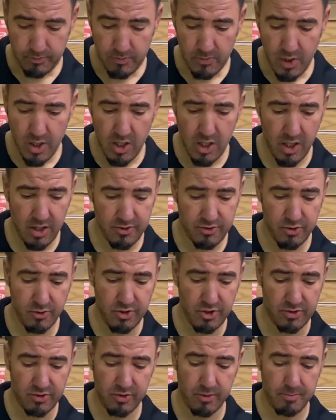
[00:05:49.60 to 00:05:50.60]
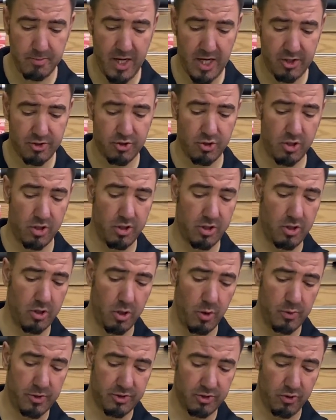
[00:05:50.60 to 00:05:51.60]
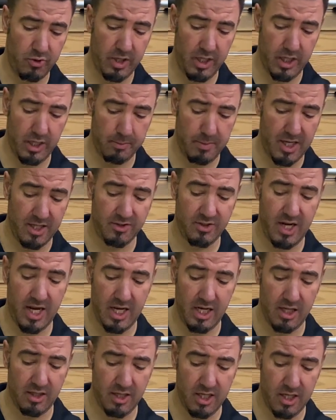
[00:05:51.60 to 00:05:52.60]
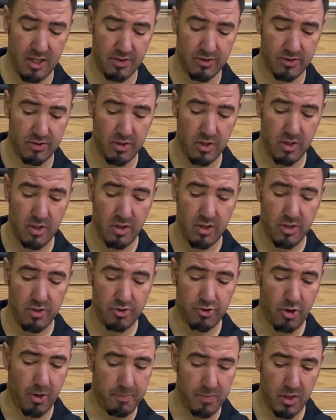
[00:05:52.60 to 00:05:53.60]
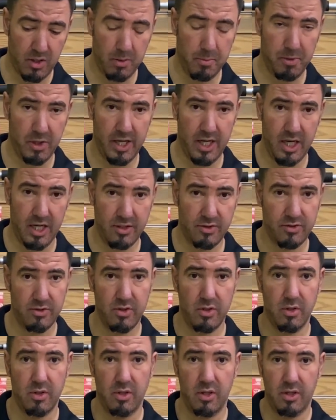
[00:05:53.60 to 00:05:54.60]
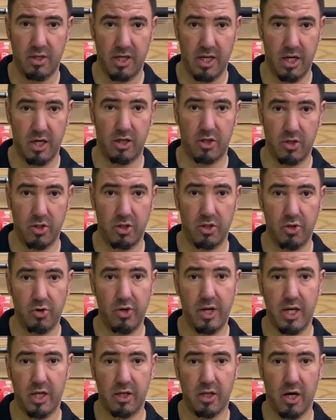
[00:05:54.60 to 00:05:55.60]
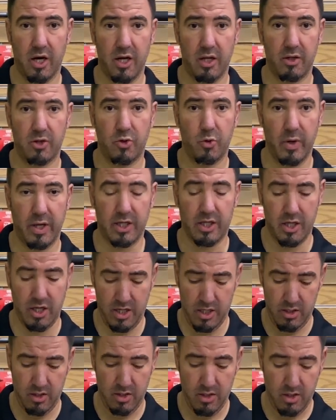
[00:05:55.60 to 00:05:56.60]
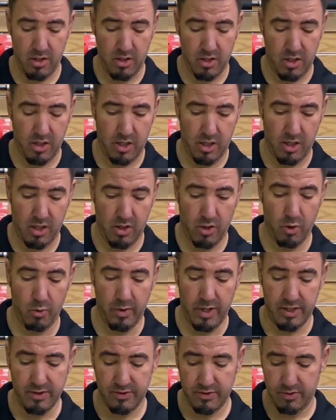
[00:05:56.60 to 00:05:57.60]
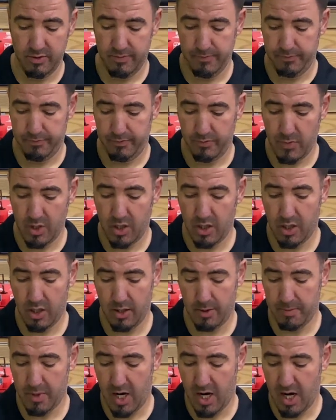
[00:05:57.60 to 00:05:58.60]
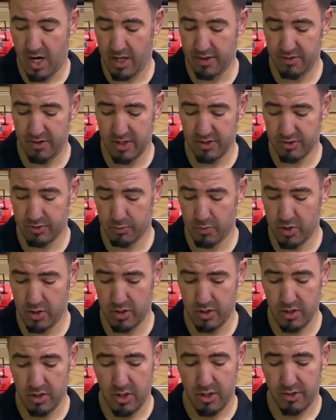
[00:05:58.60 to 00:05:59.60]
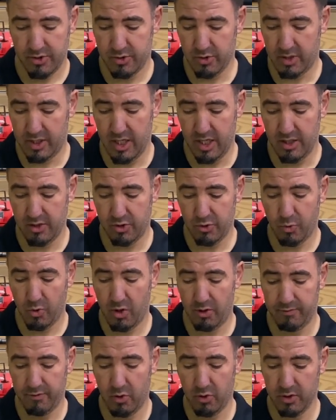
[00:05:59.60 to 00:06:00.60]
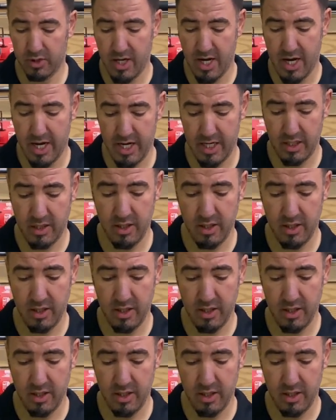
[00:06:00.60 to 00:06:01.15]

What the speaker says: So just make sure you're always cleaning, maintaining these, sharpening the blades. You get a good clean cut, quick cut, always. On this one, so again, 12-volt line.